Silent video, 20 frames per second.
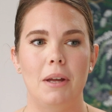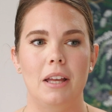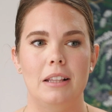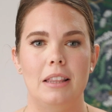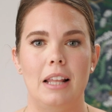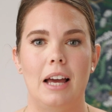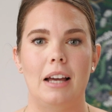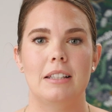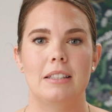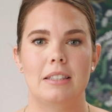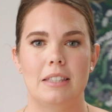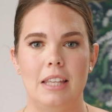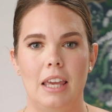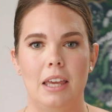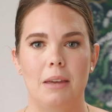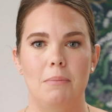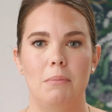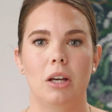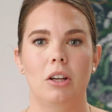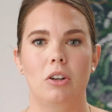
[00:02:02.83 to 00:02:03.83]
in that
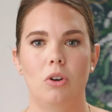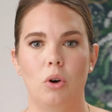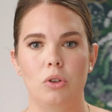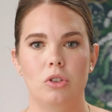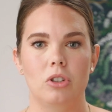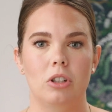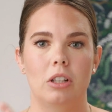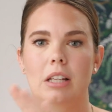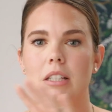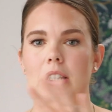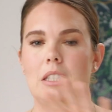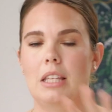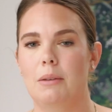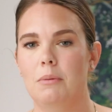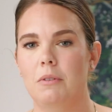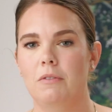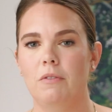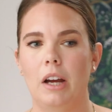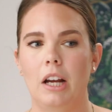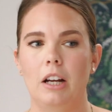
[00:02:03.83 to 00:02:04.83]
same culture, that same
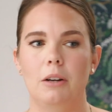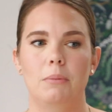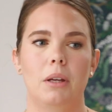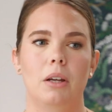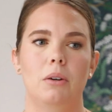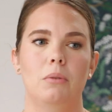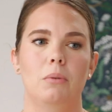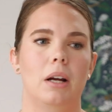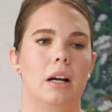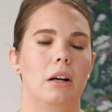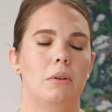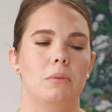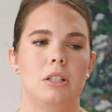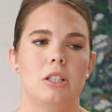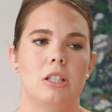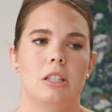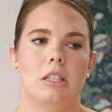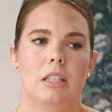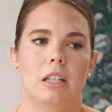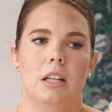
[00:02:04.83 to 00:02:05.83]
environment where we
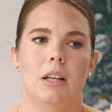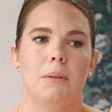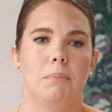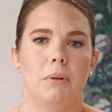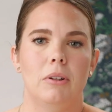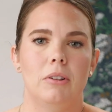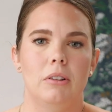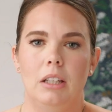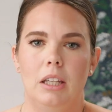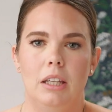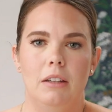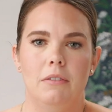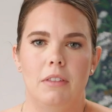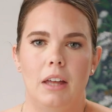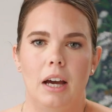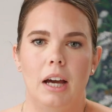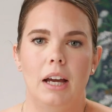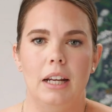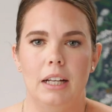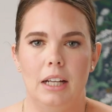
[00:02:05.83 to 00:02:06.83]
just didn't believe
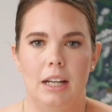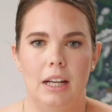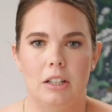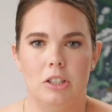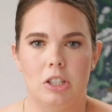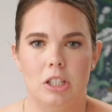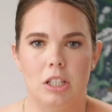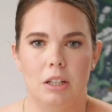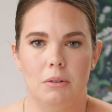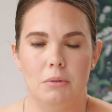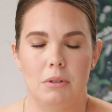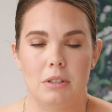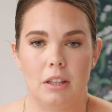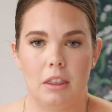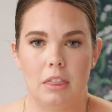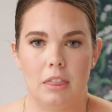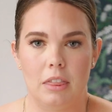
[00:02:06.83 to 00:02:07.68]
that ADHD was a